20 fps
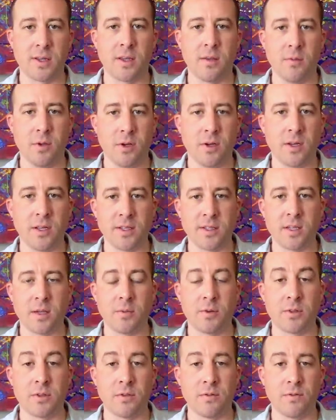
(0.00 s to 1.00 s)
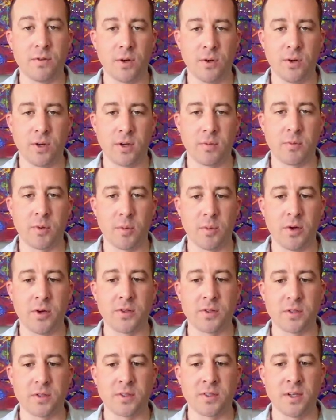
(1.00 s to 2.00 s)
and the community is able to vote on
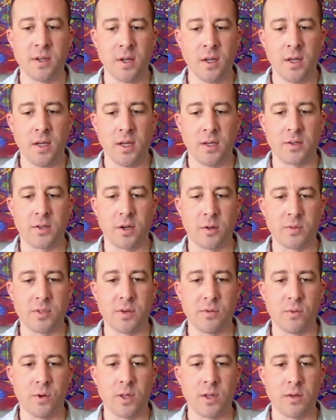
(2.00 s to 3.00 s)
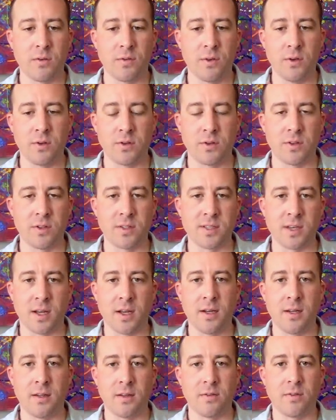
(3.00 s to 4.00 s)
proposals in terms of what the future
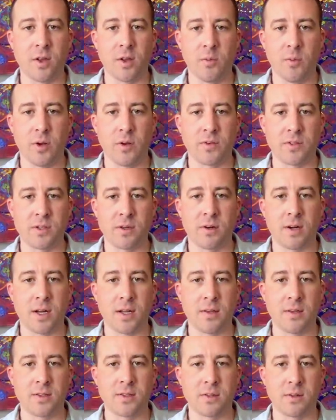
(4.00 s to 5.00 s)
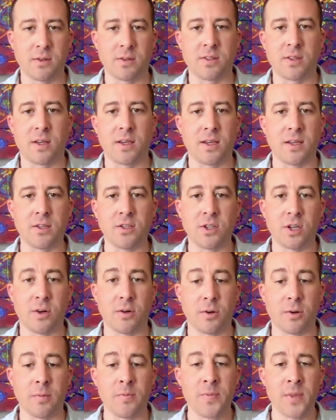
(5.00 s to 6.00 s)
design and development of Star Atlas looks like in
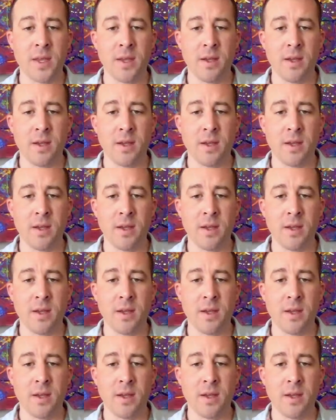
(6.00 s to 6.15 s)
general.